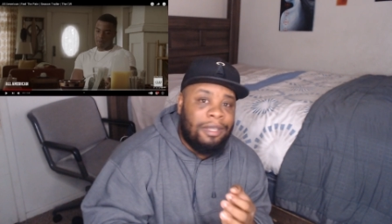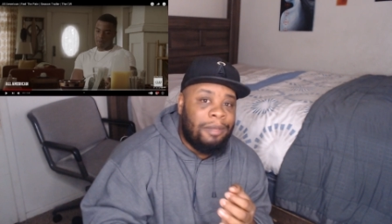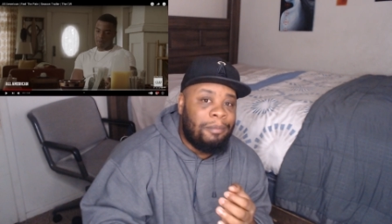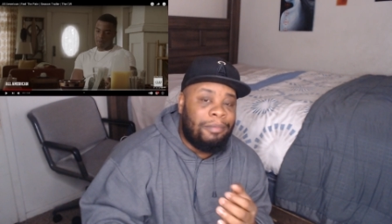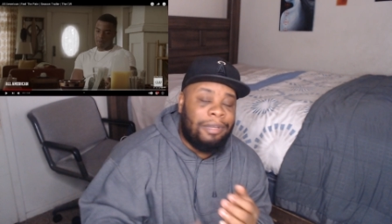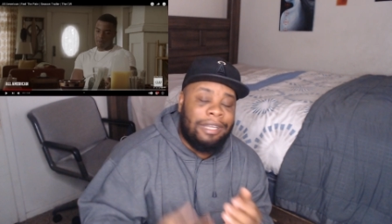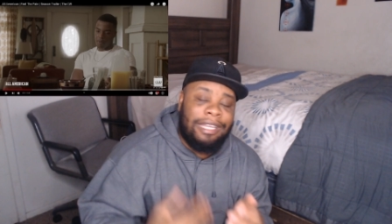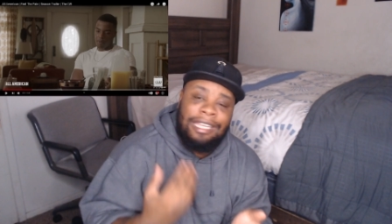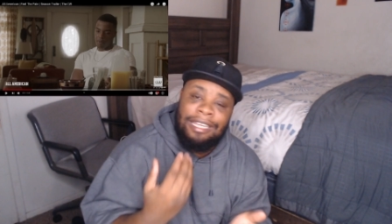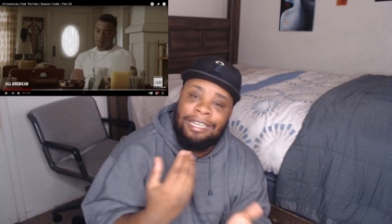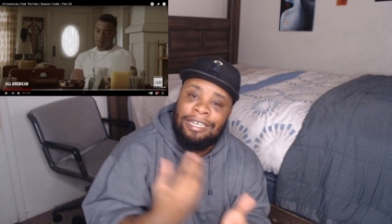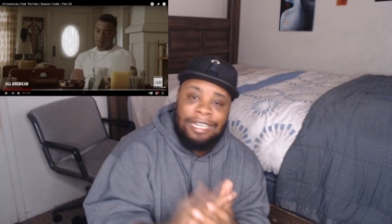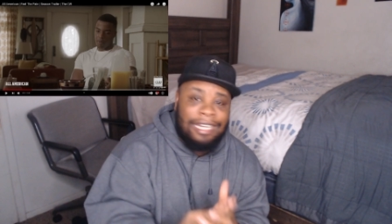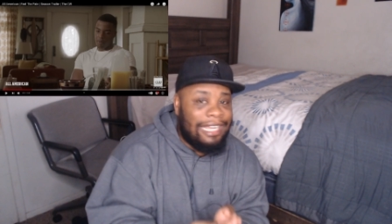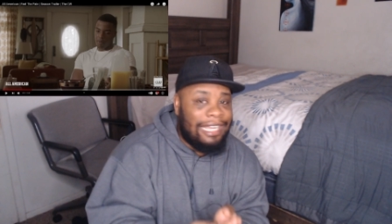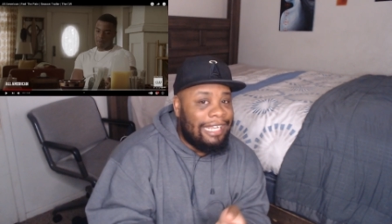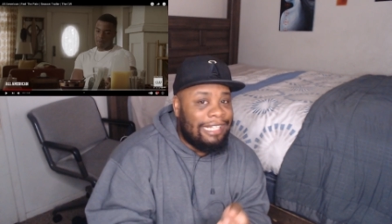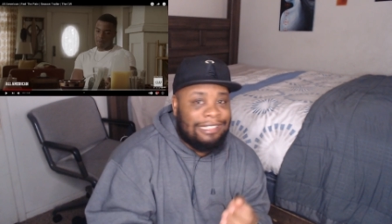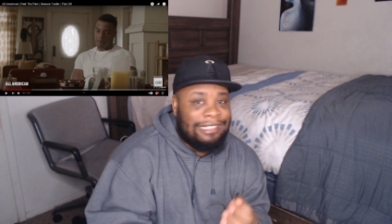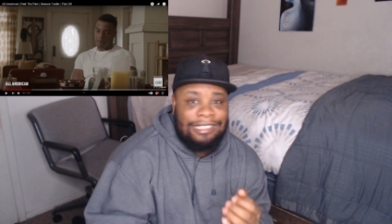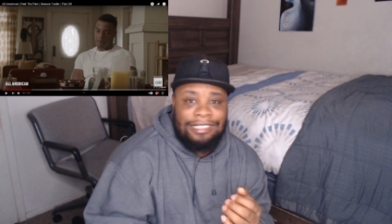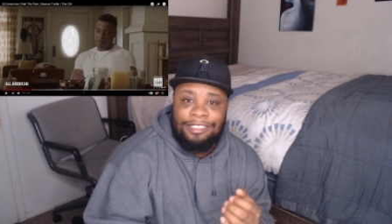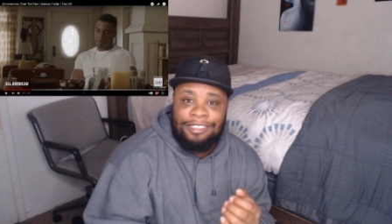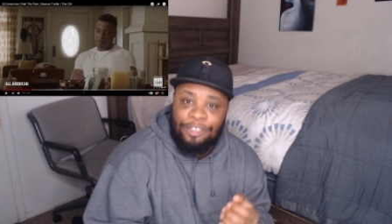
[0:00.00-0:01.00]
But he
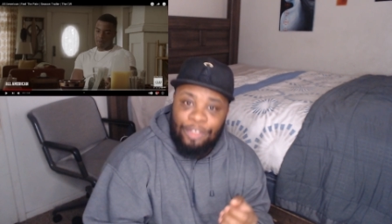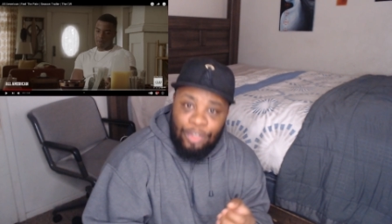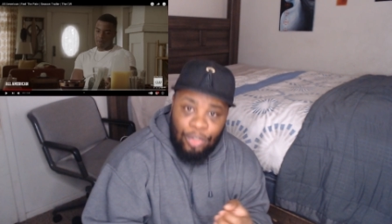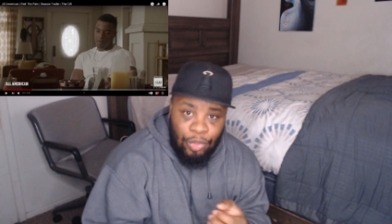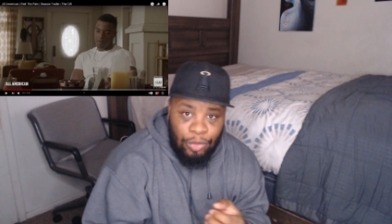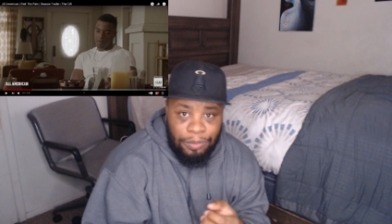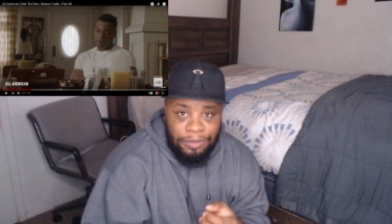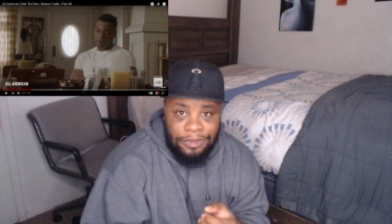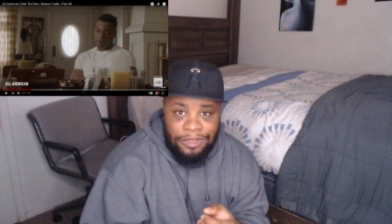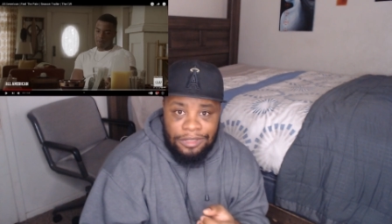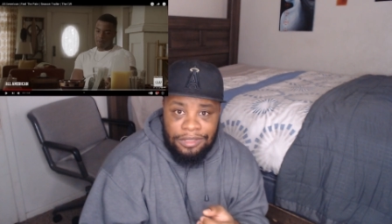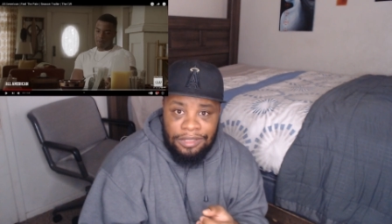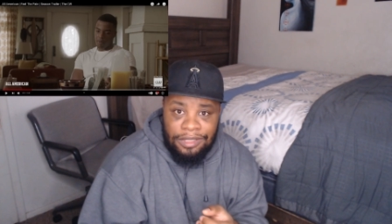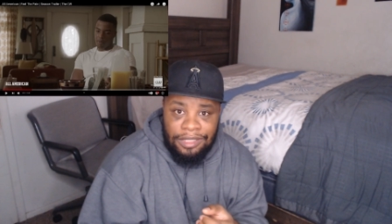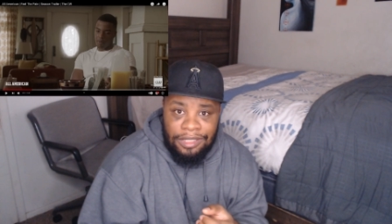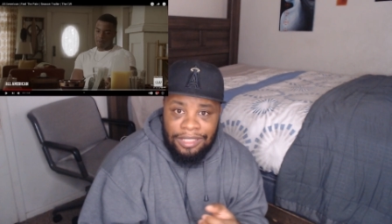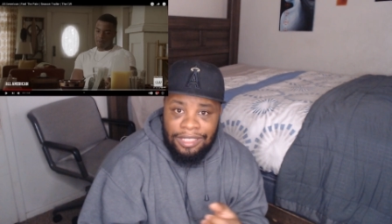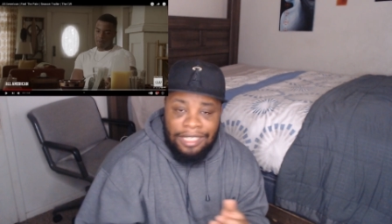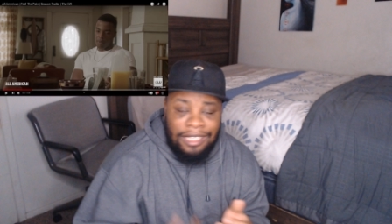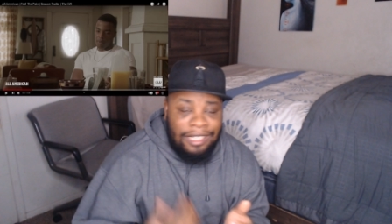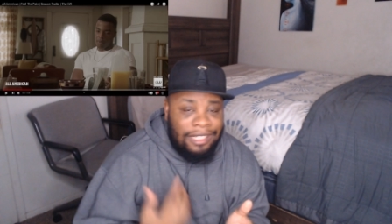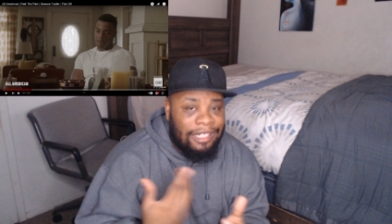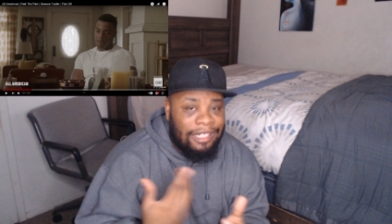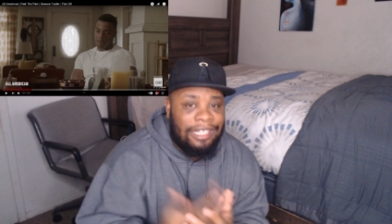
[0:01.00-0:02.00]
needs his coops.
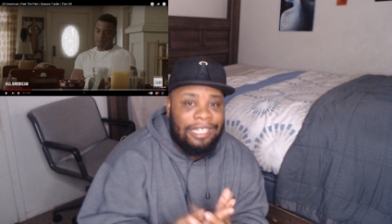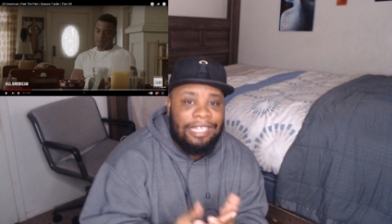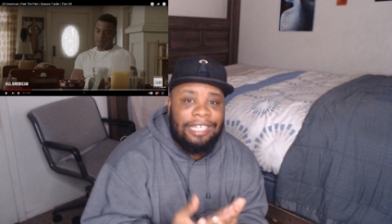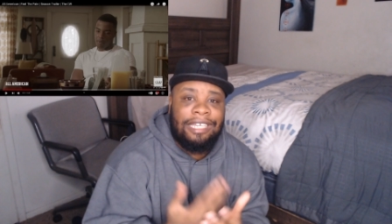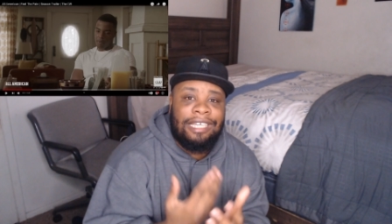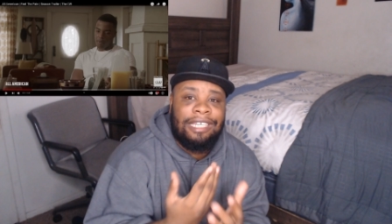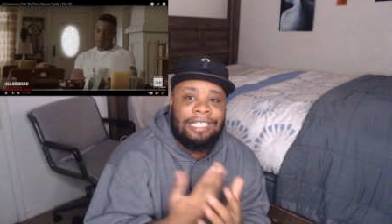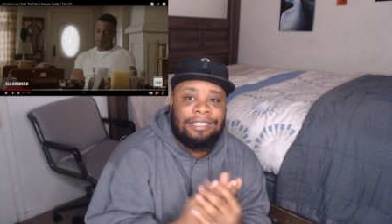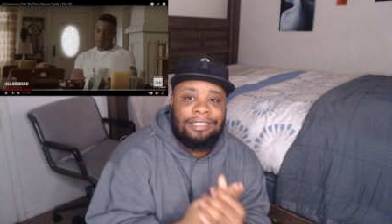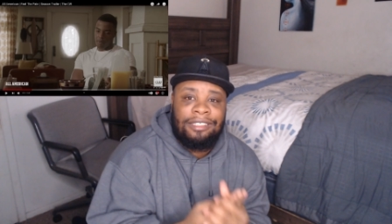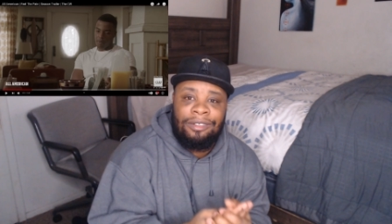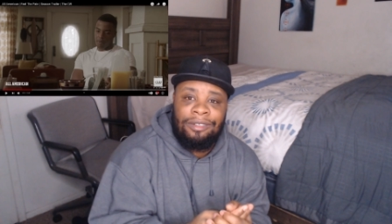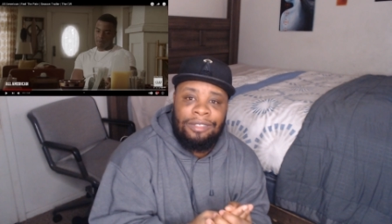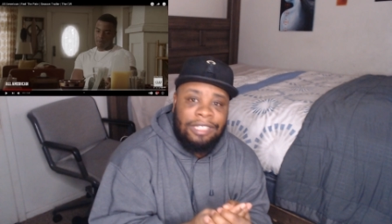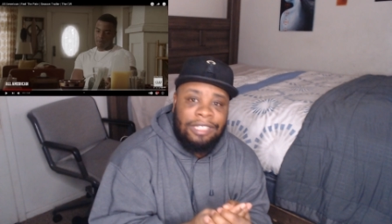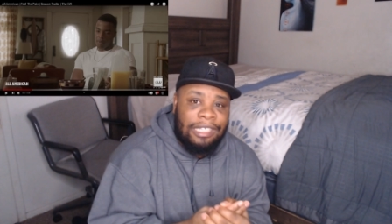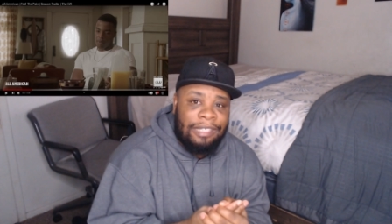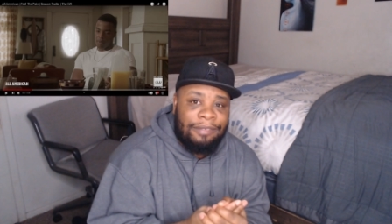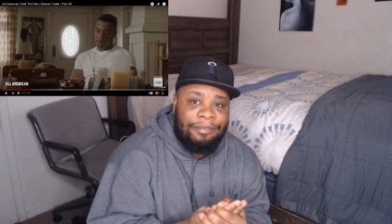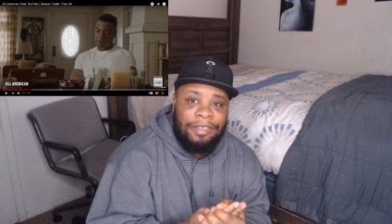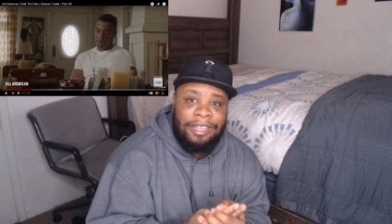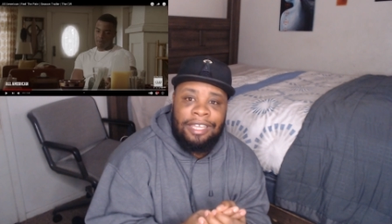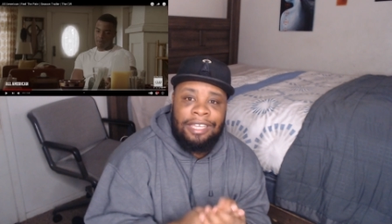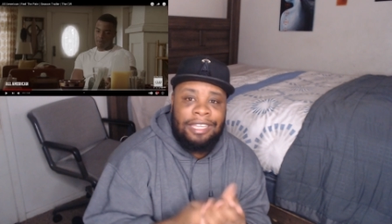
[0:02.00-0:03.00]
He need his Olivia.